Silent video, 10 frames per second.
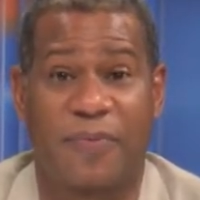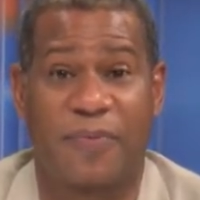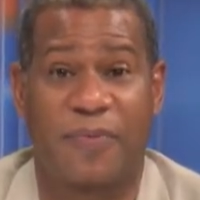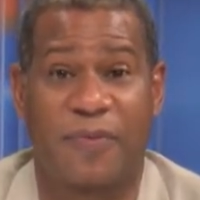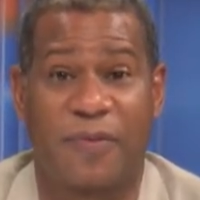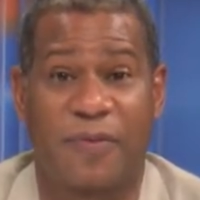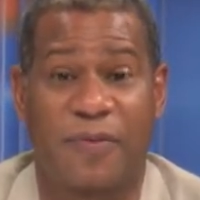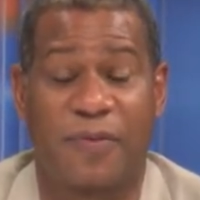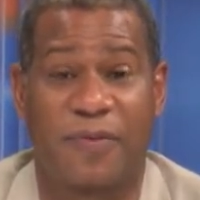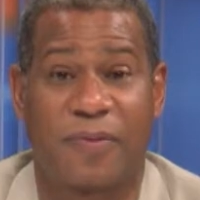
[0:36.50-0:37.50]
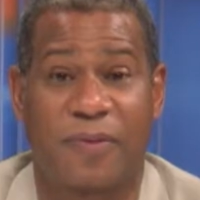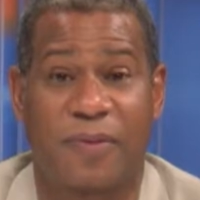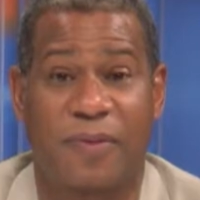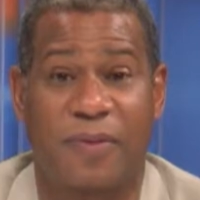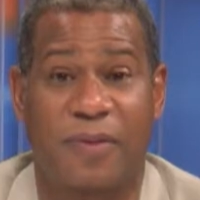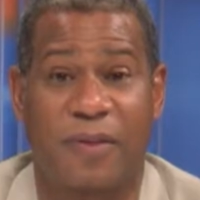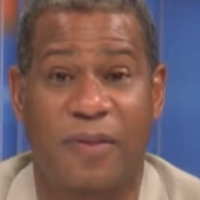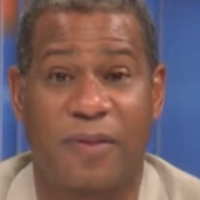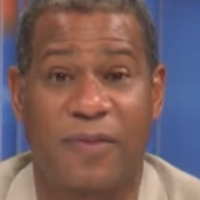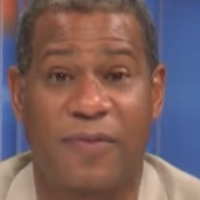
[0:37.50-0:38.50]

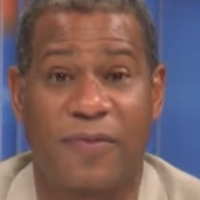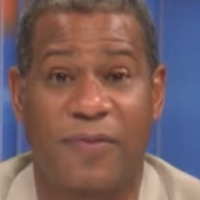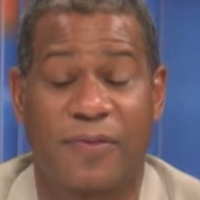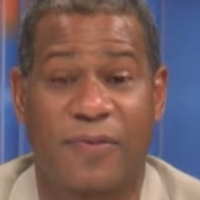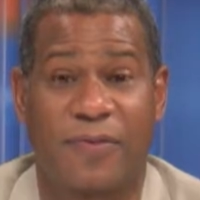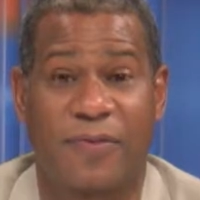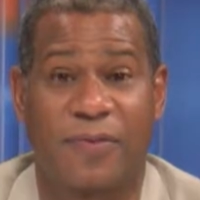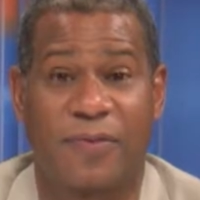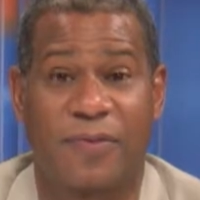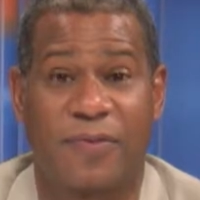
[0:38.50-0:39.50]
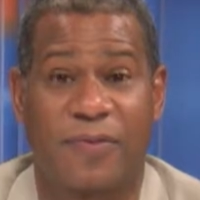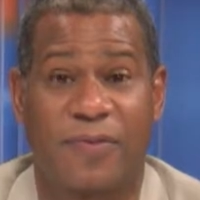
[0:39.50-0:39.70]
[no speech]